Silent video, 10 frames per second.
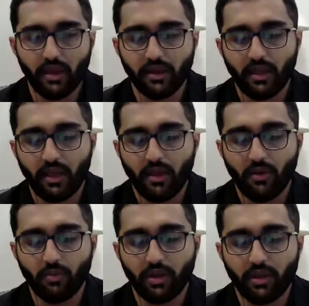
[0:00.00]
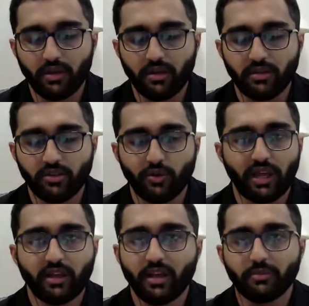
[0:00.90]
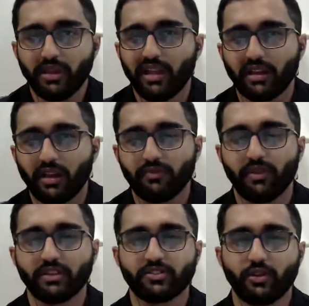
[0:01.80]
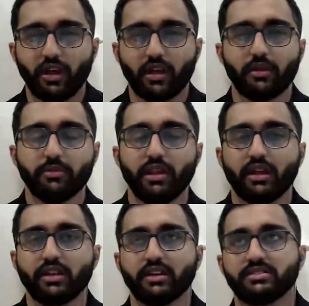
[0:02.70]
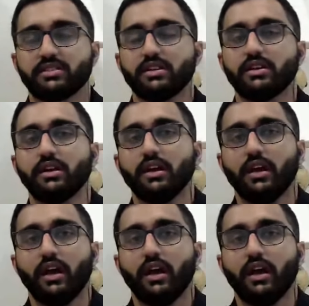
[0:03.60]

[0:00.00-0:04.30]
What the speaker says: that when you like a company like Netflix or you like a company like Tesla,